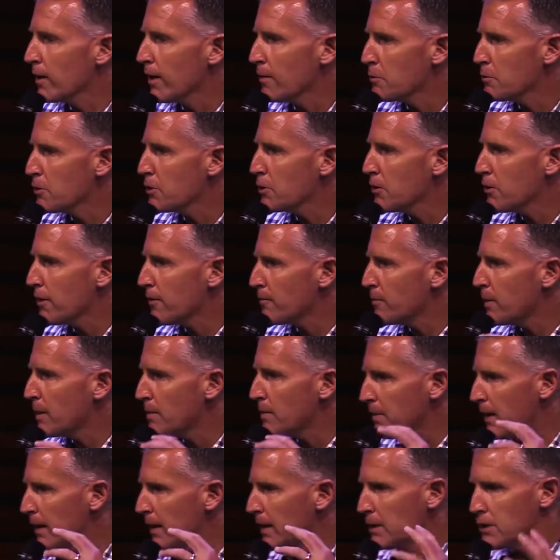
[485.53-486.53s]
I'm sure there have been
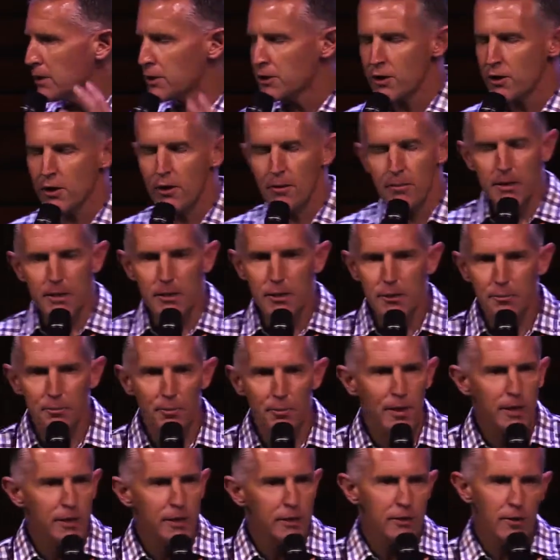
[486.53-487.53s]
many sermons
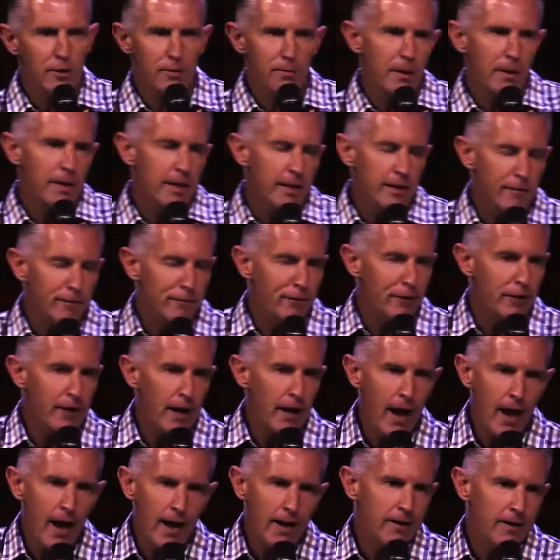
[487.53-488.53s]
preached on many different
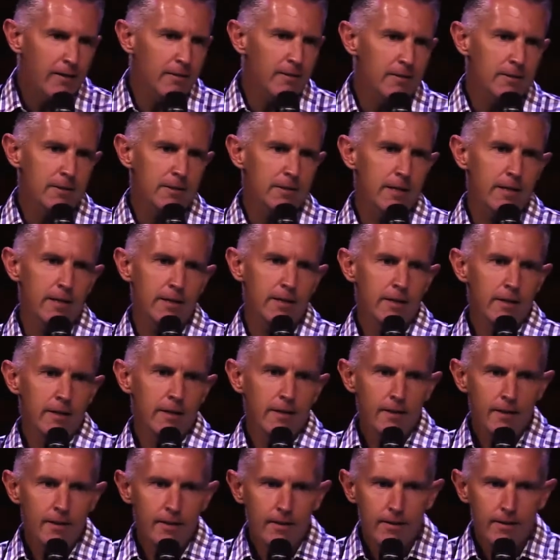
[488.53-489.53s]
angles, and
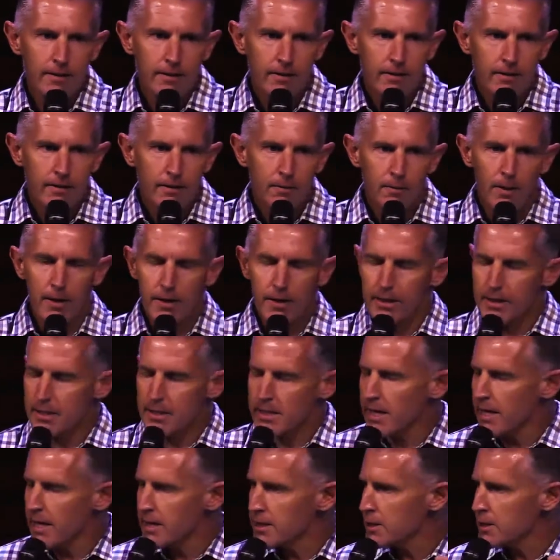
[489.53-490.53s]
one can
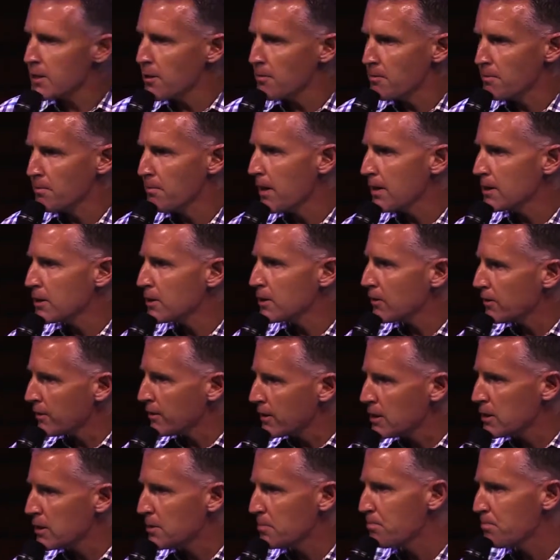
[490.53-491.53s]
say so much on
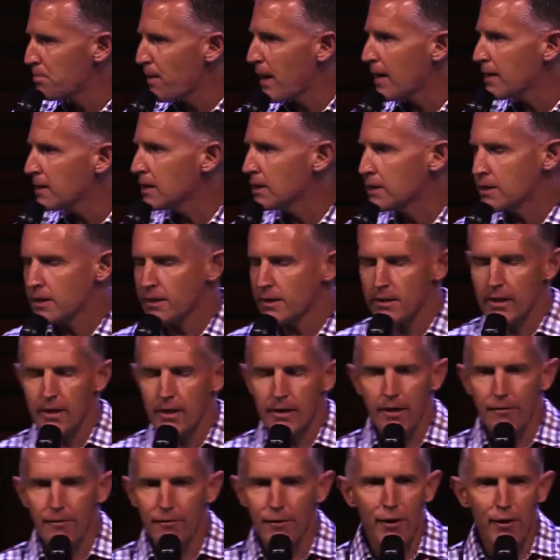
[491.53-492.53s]
this passage, and
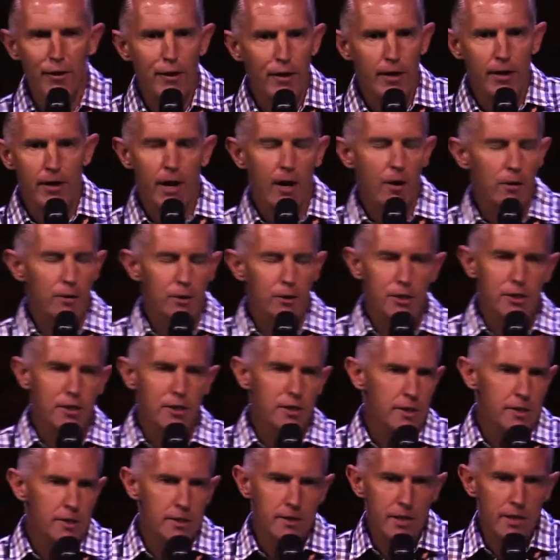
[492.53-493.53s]
even
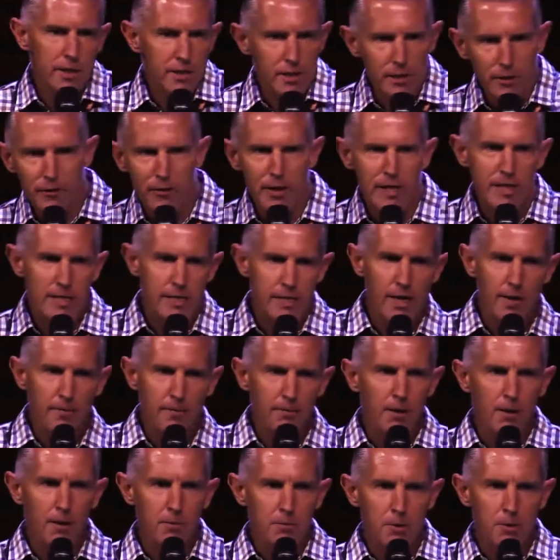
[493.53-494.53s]
theologians disagree
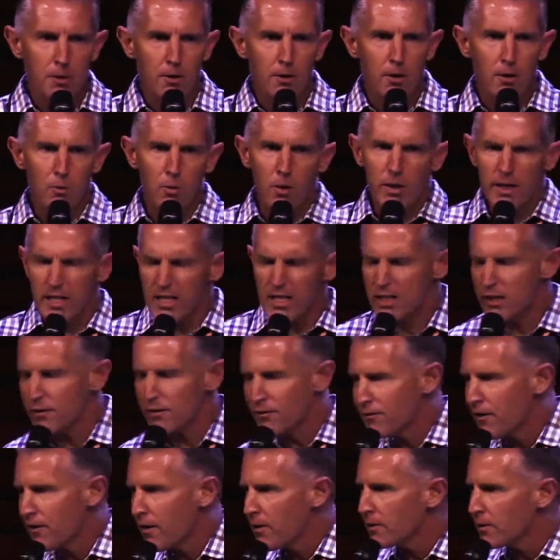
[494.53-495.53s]
sometimes on what is the
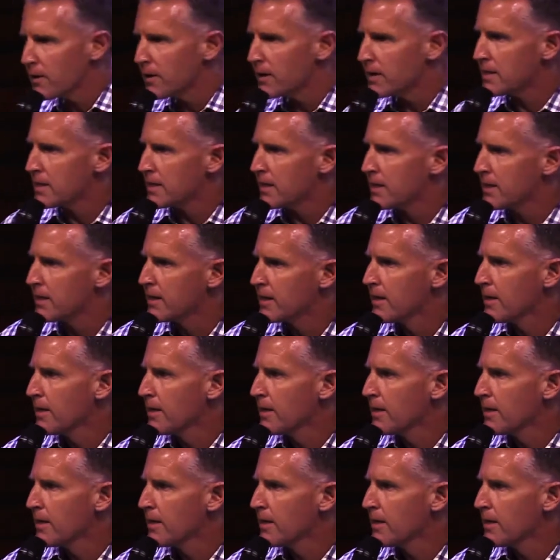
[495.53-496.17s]
focus and